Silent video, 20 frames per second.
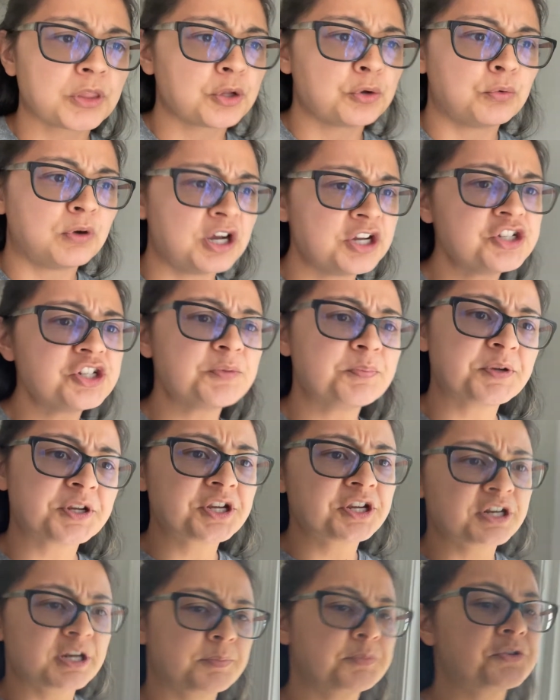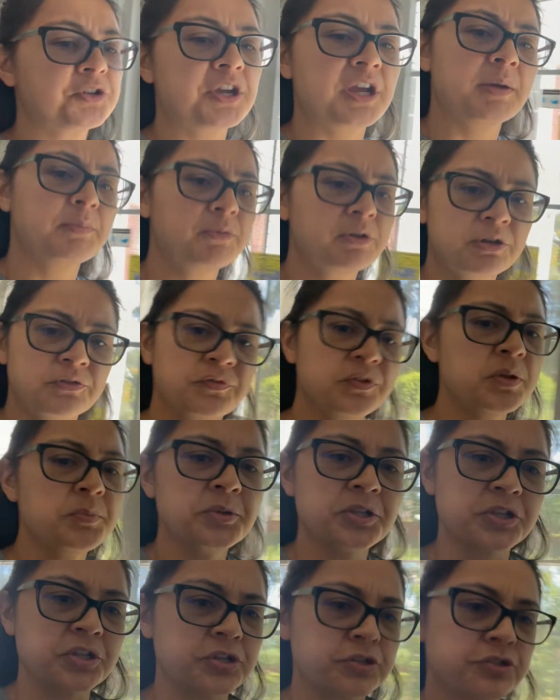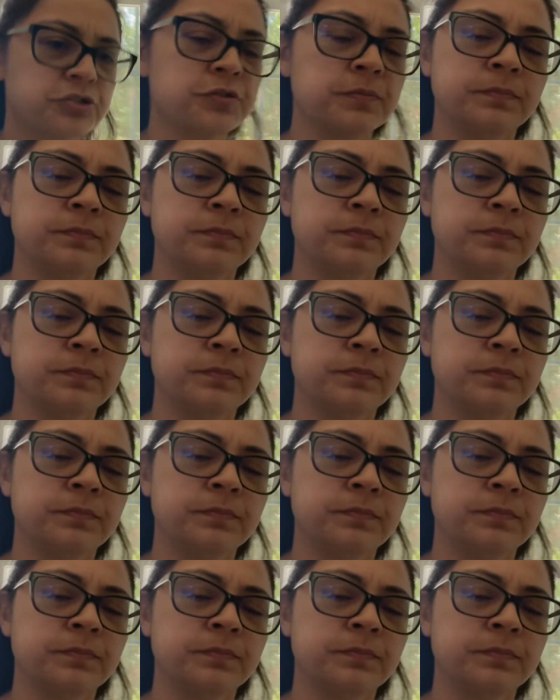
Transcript: Why is she picking up the camera and filming this?